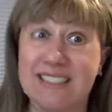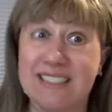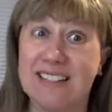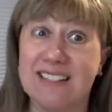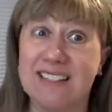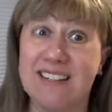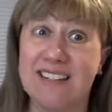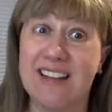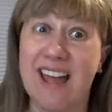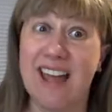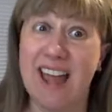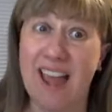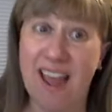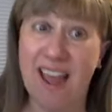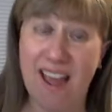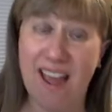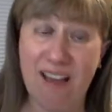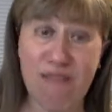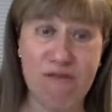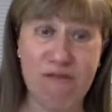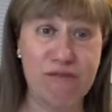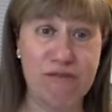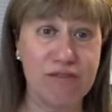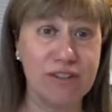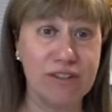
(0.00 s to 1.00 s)
did
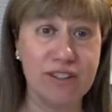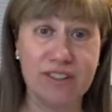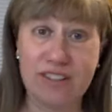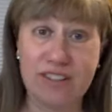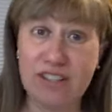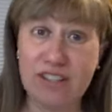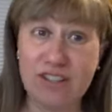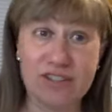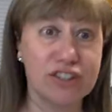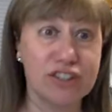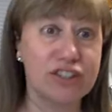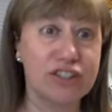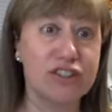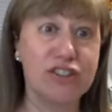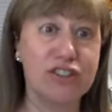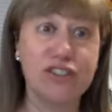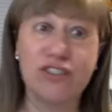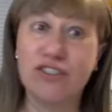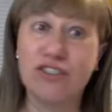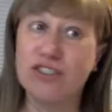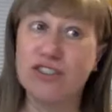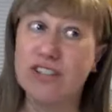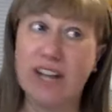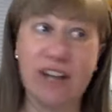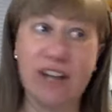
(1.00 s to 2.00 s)
everything she
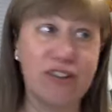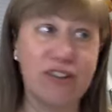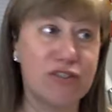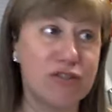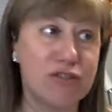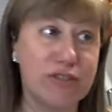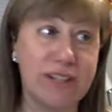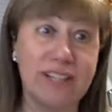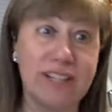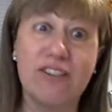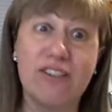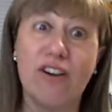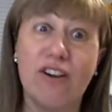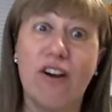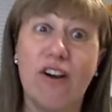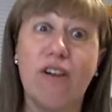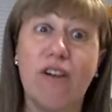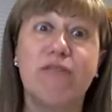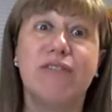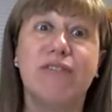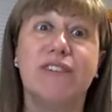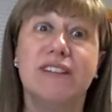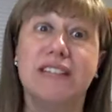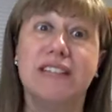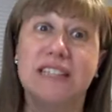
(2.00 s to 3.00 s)
could to get rid
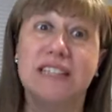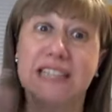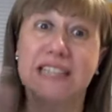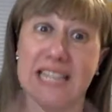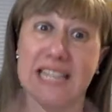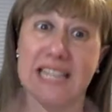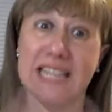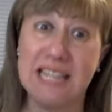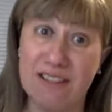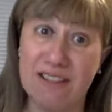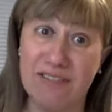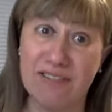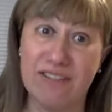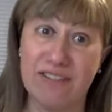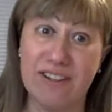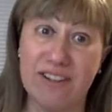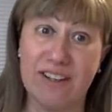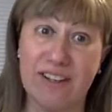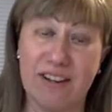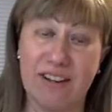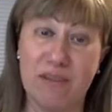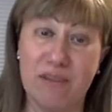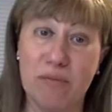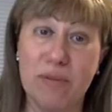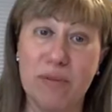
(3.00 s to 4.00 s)
of
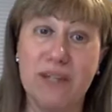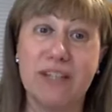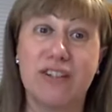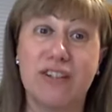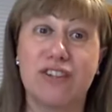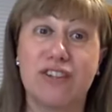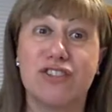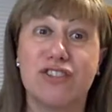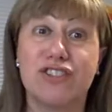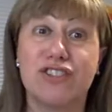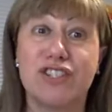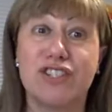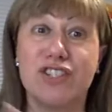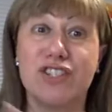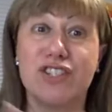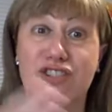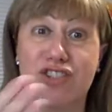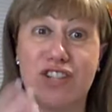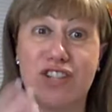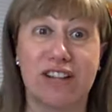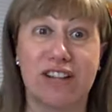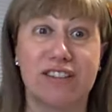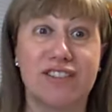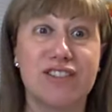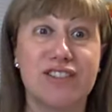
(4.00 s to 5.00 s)
Livia because she's
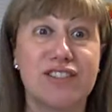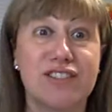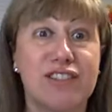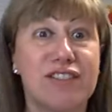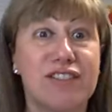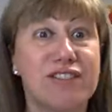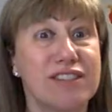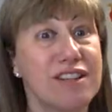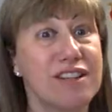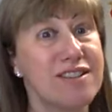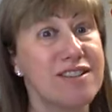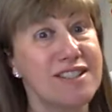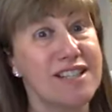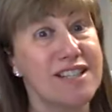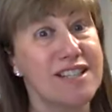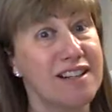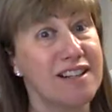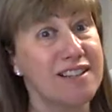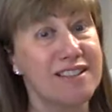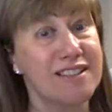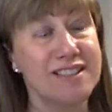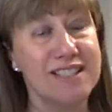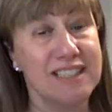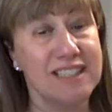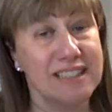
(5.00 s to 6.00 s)
jealous of
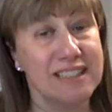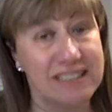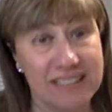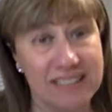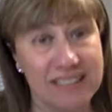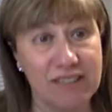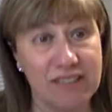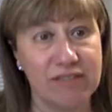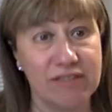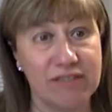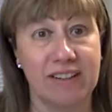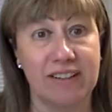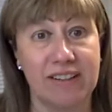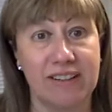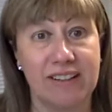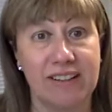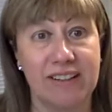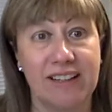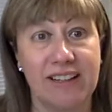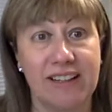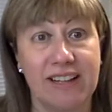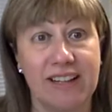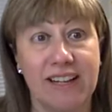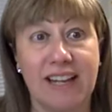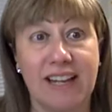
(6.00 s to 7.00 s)
Tassianus and Livia.
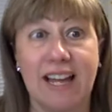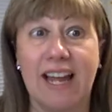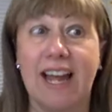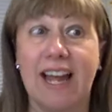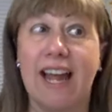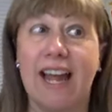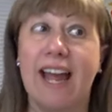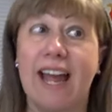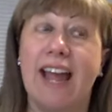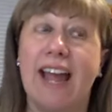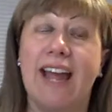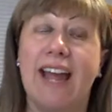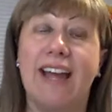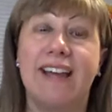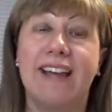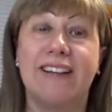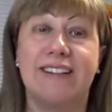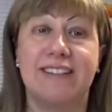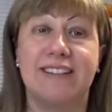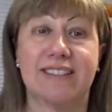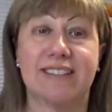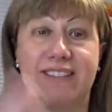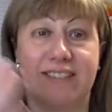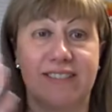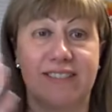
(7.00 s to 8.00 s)

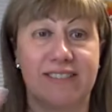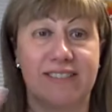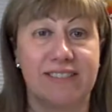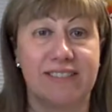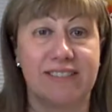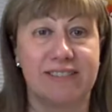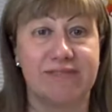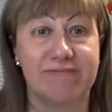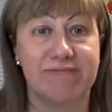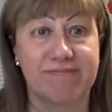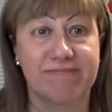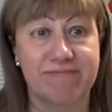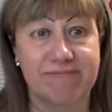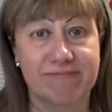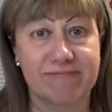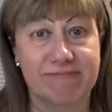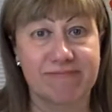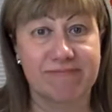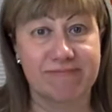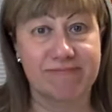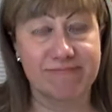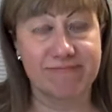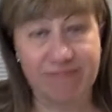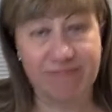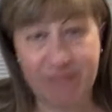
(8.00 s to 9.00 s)
And
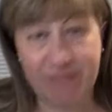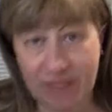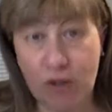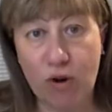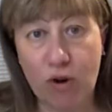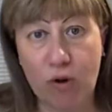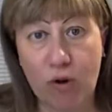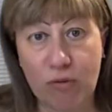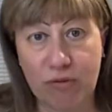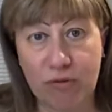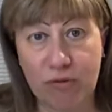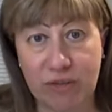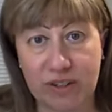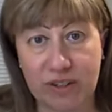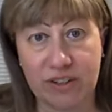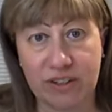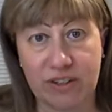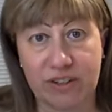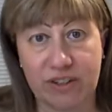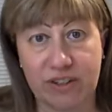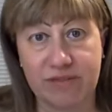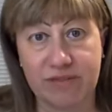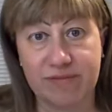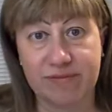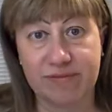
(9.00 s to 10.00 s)
go
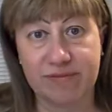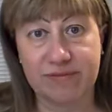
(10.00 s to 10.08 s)
figure.